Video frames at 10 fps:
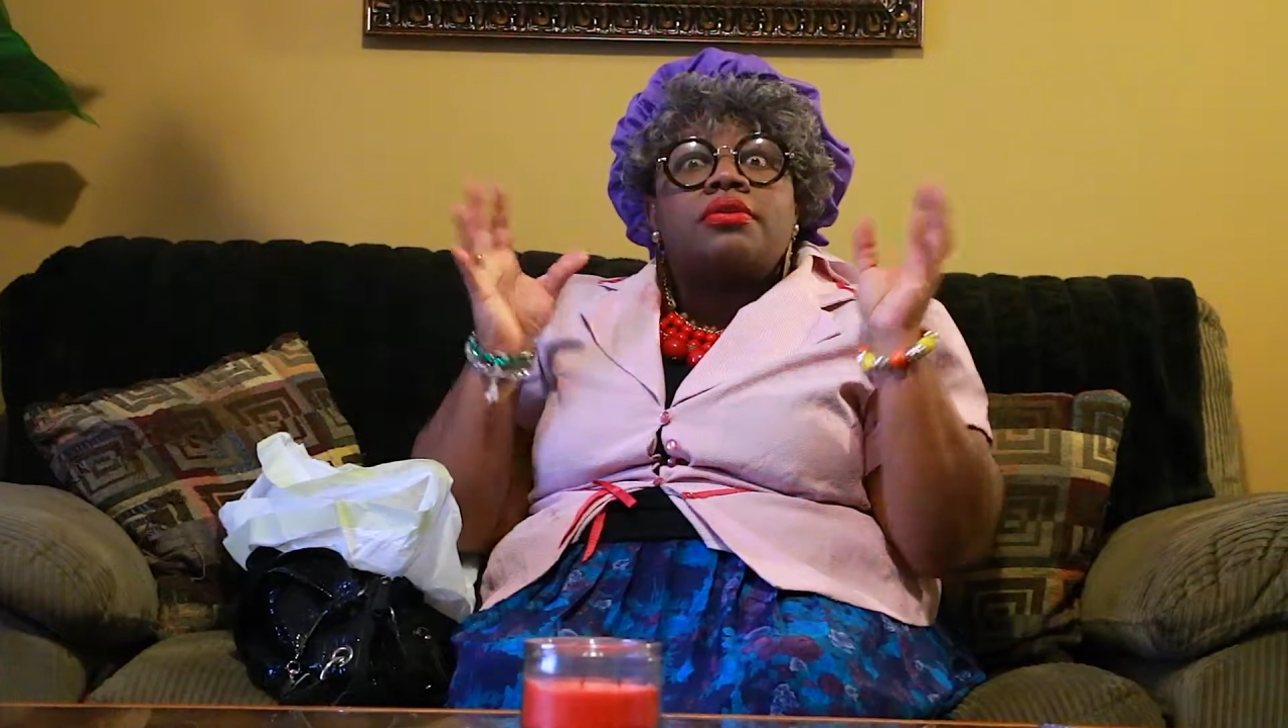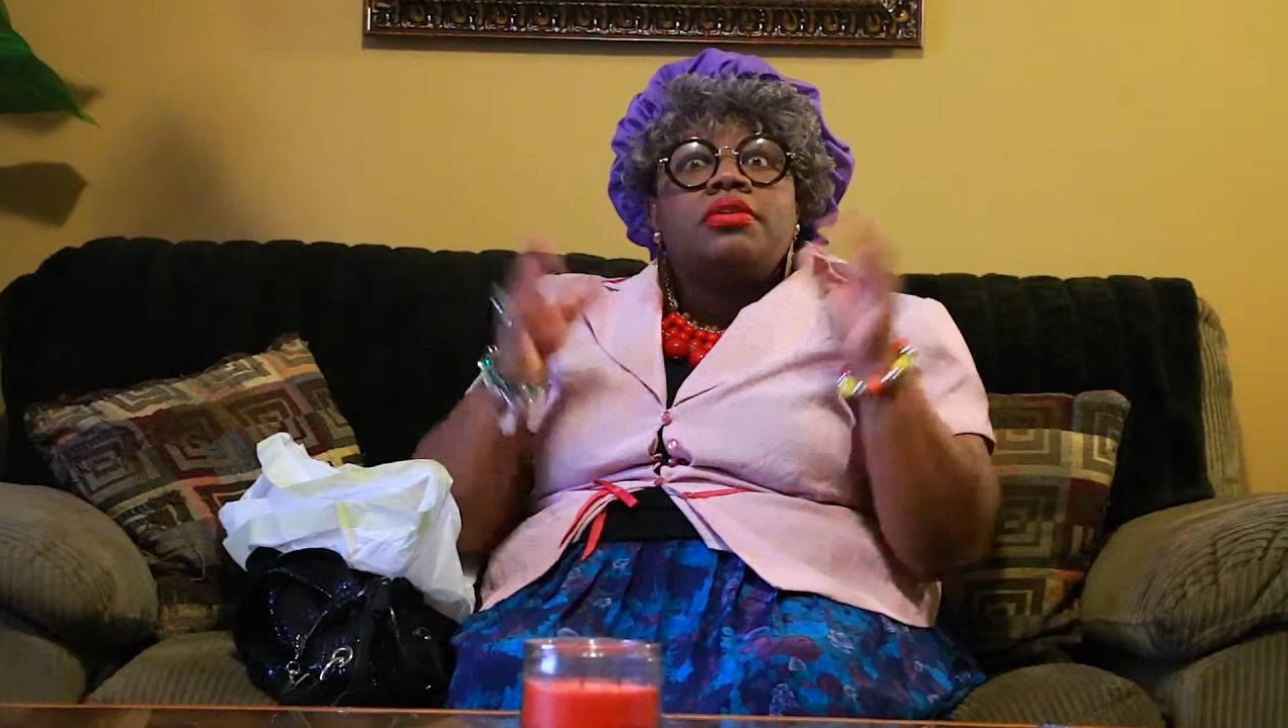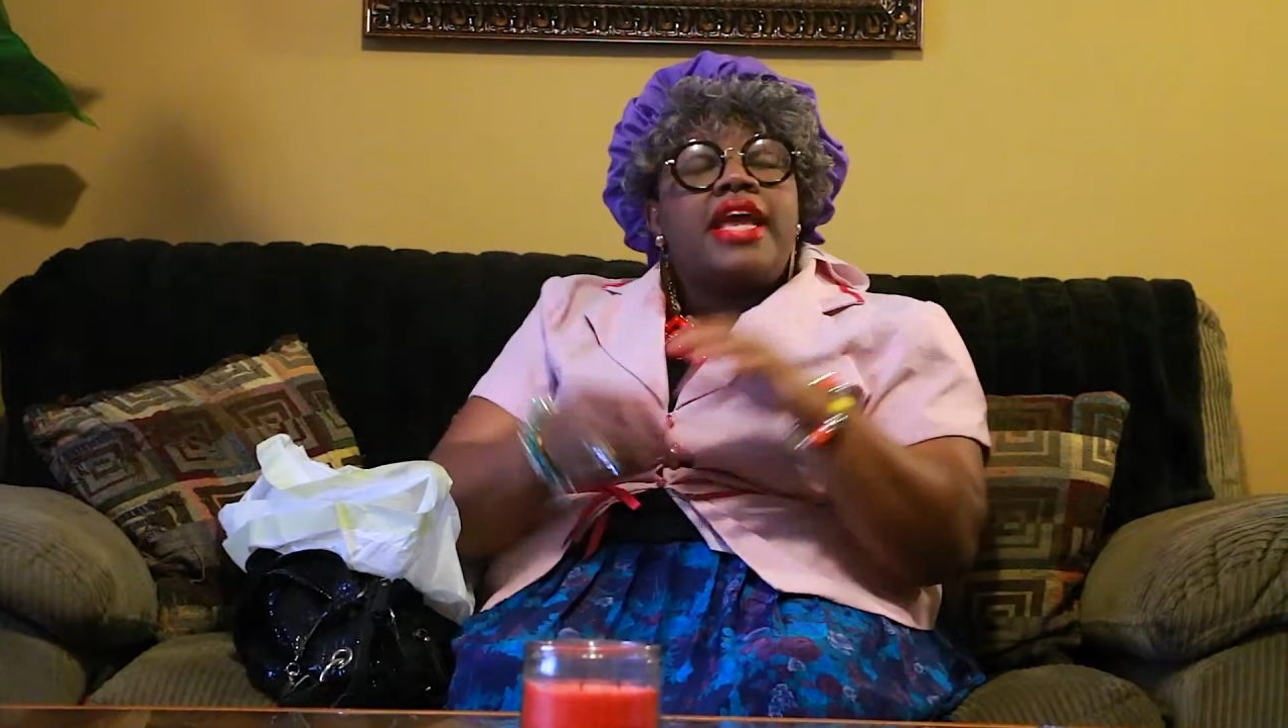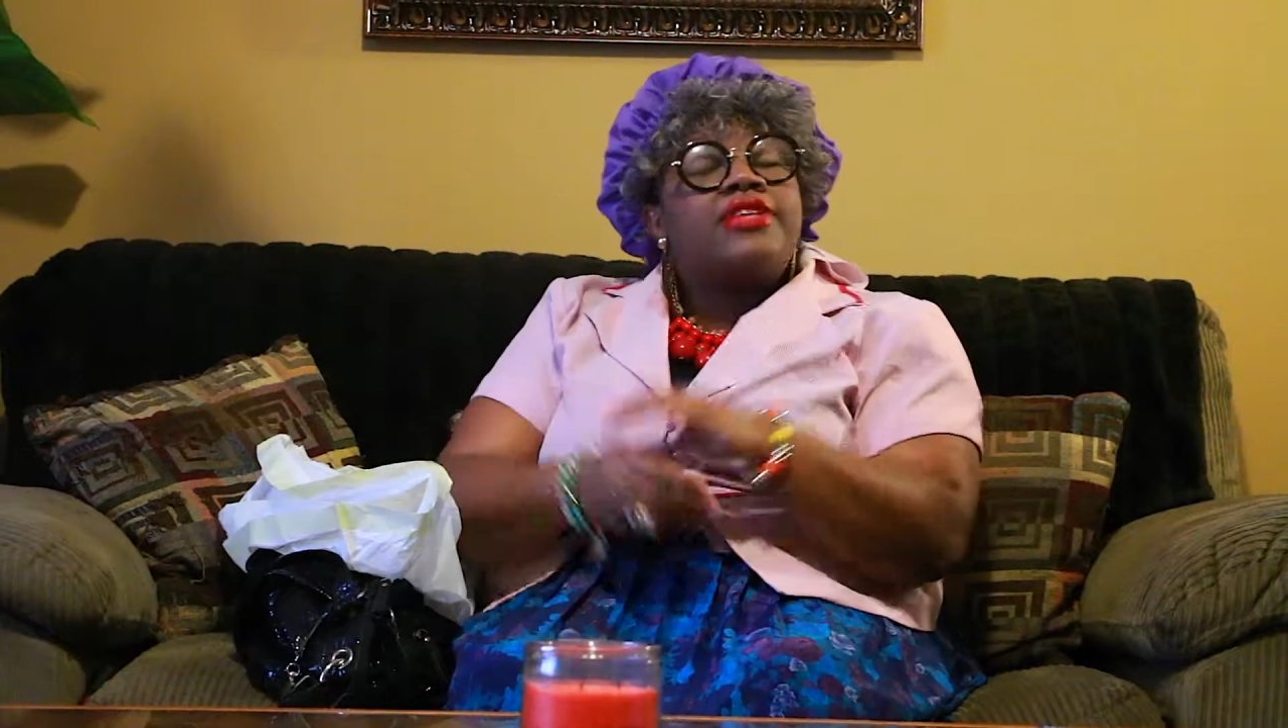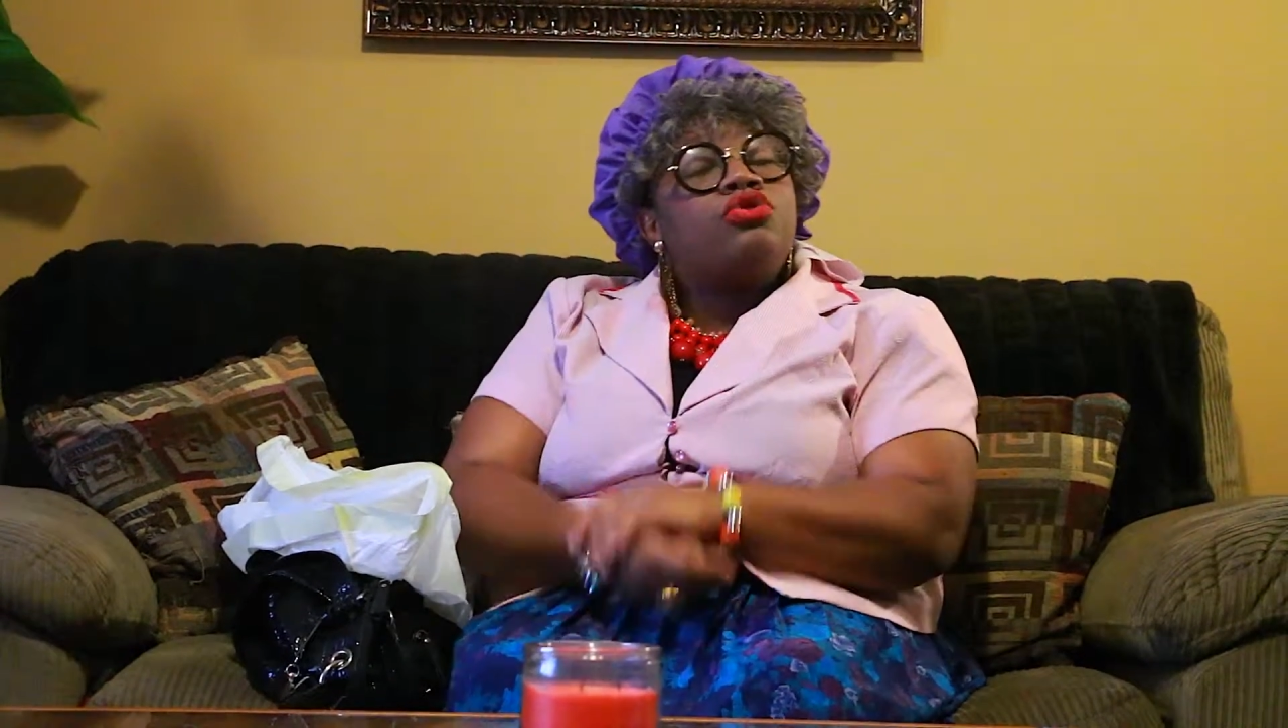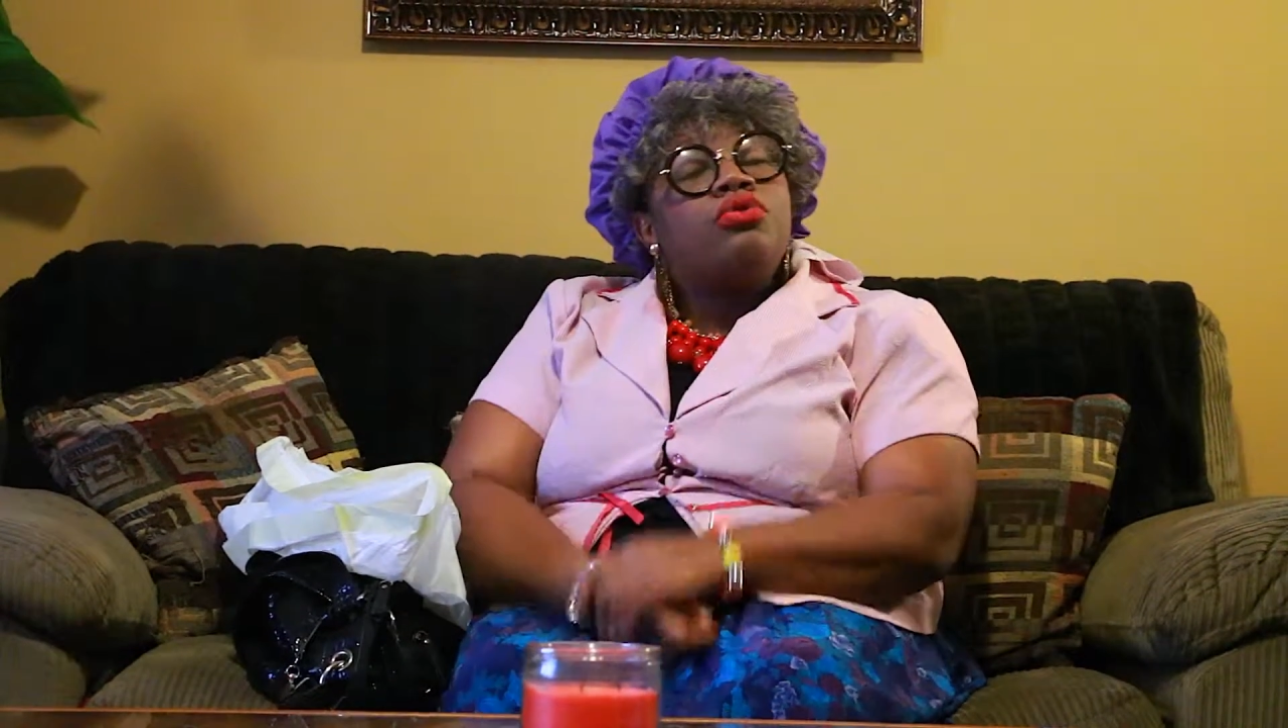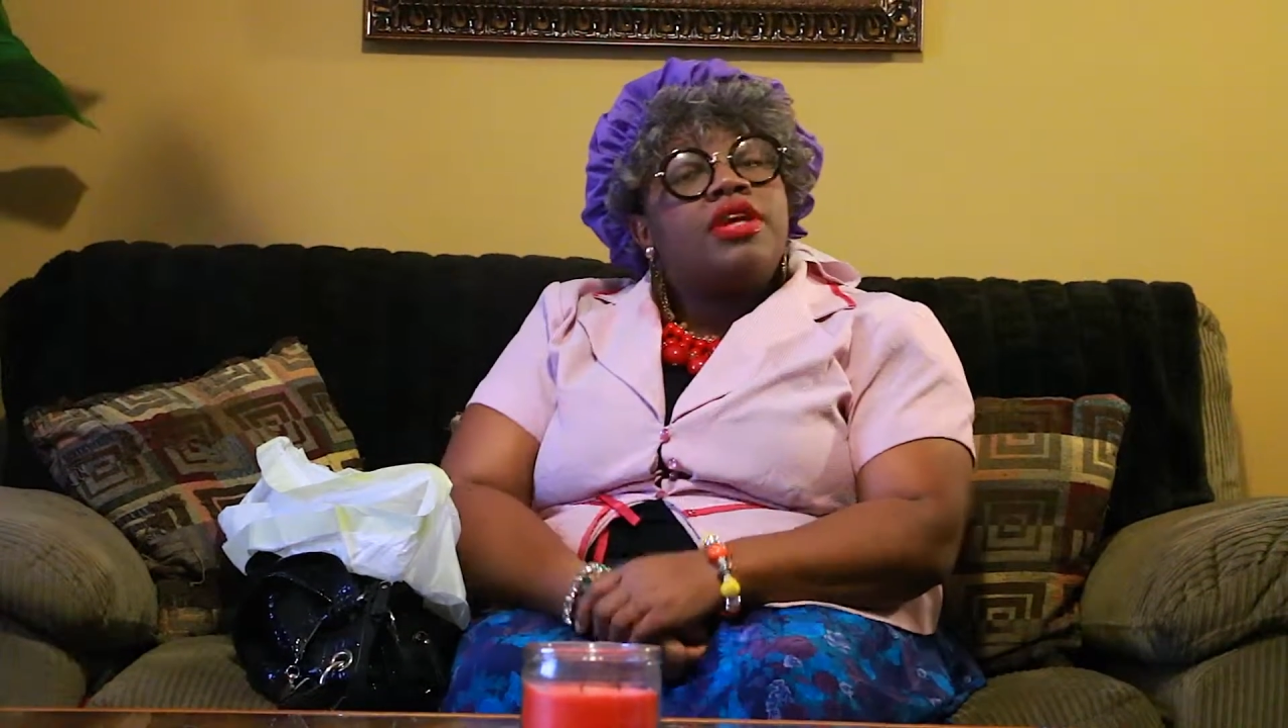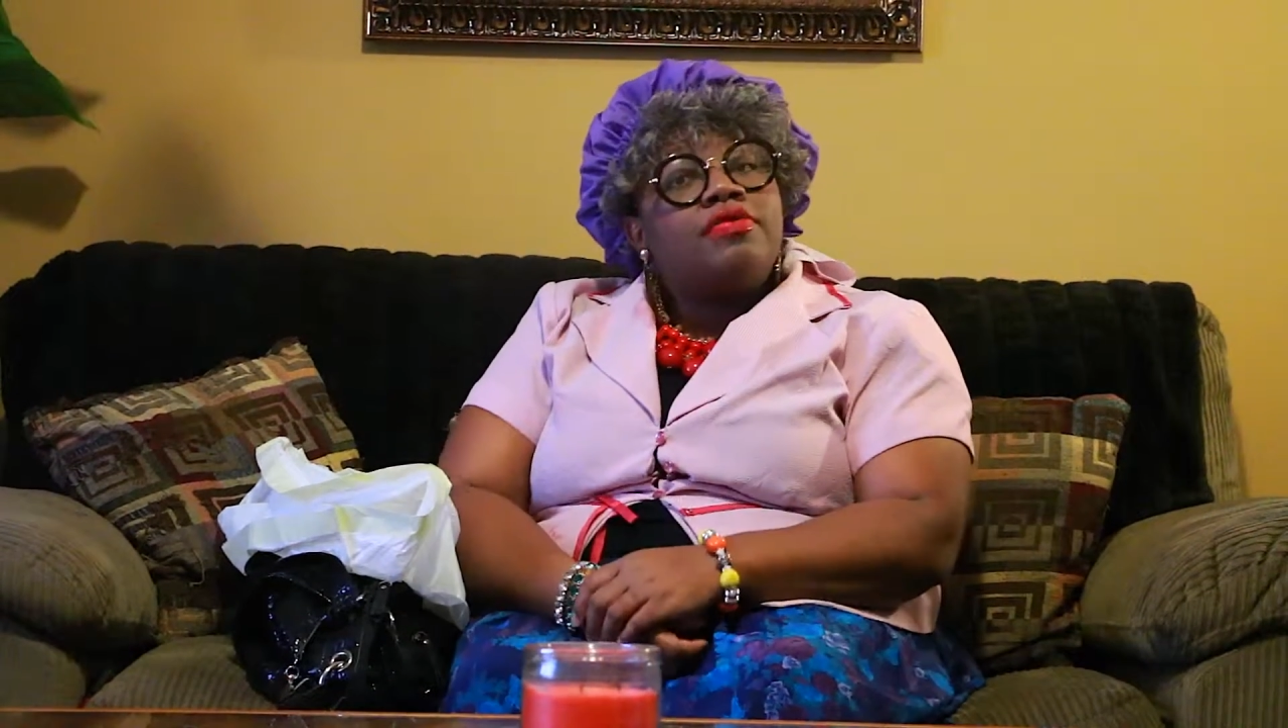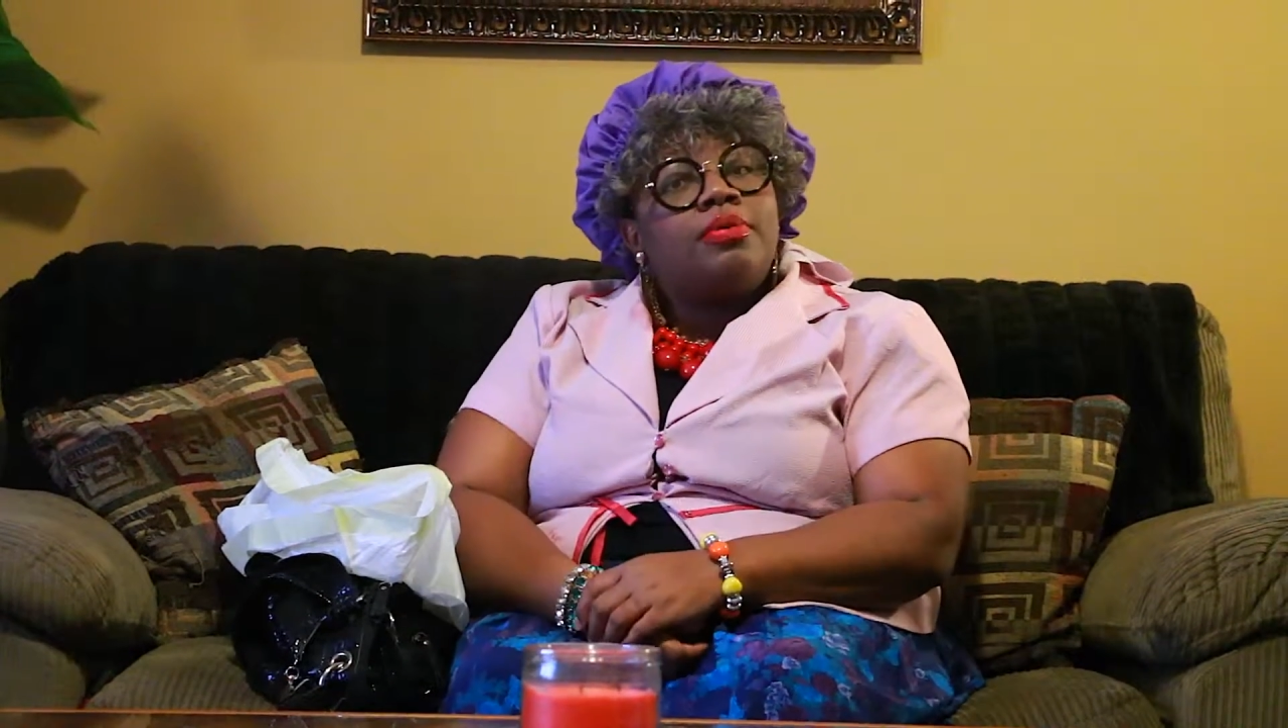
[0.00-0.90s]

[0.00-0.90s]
that you giving